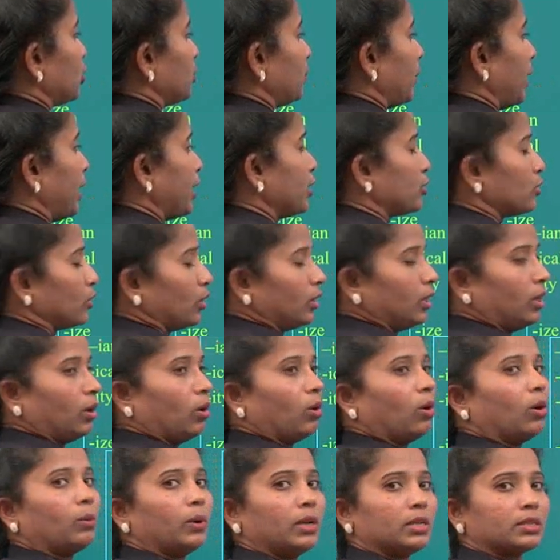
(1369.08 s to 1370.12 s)
So based on the
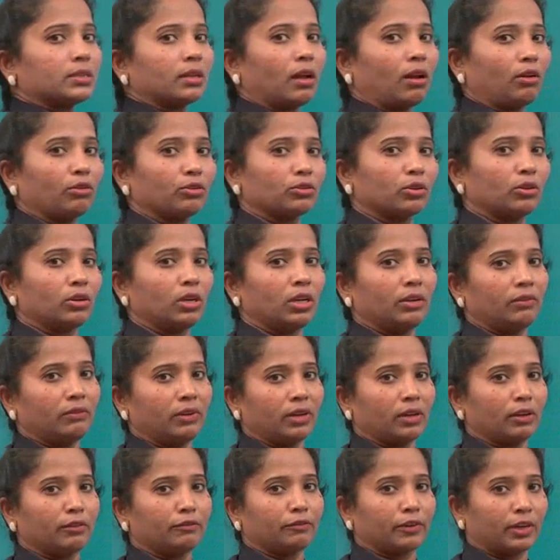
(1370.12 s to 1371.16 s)
vowel sounds only we
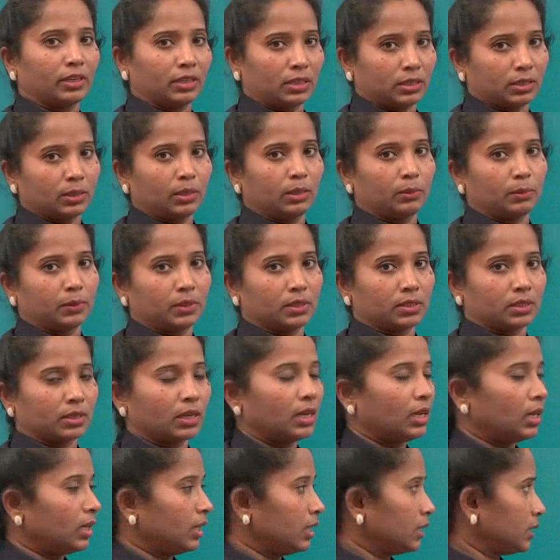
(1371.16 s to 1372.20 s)
can find the syllables,
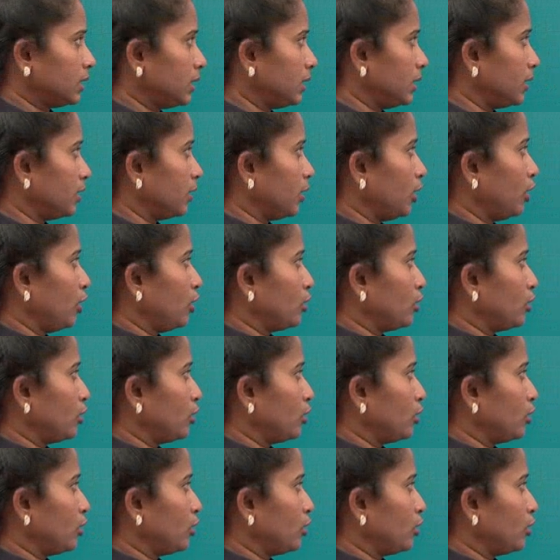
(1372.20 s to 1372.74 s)
isn't it?